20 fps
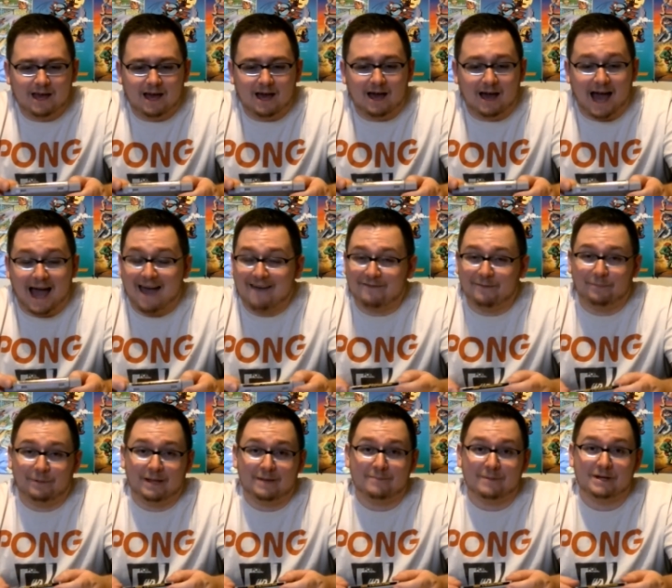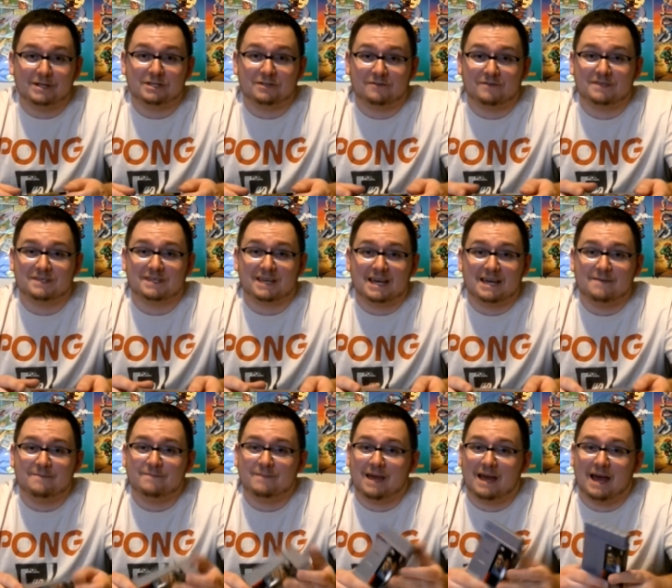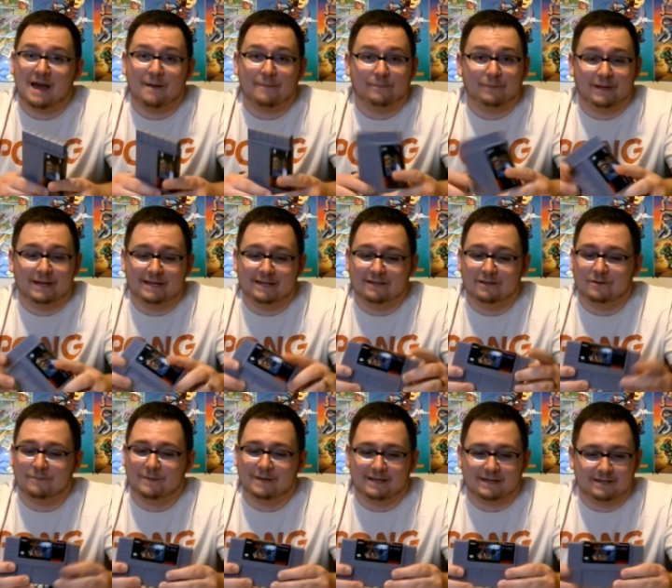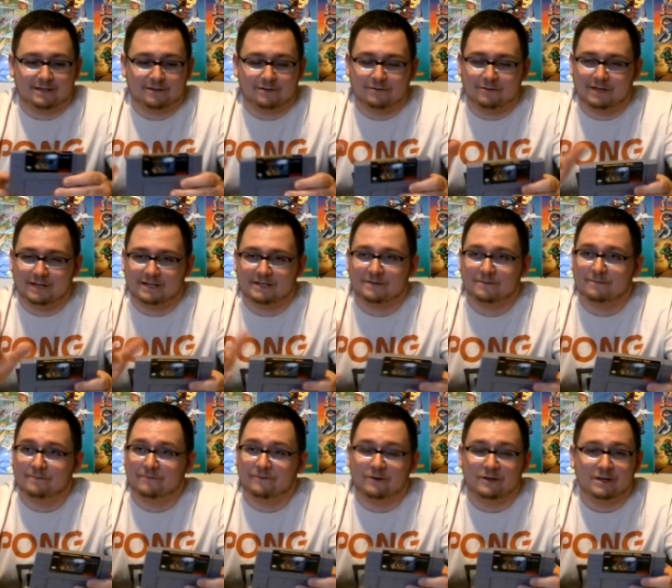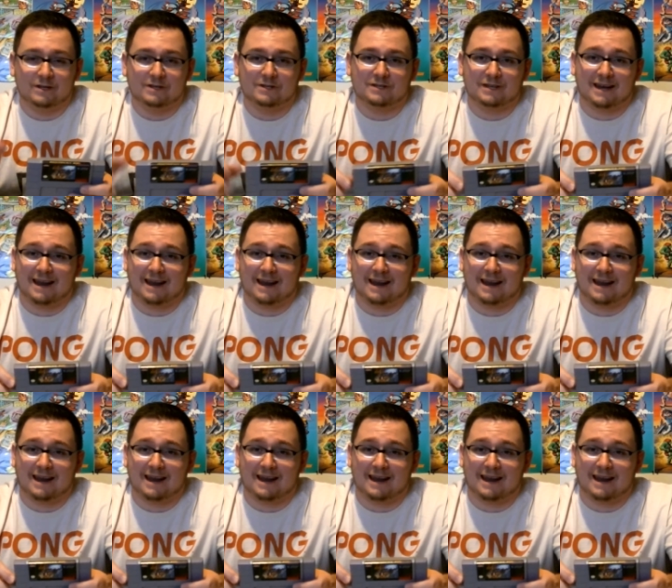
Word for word: Uh, I haven't played much of this game. I played a little bit to get some footage,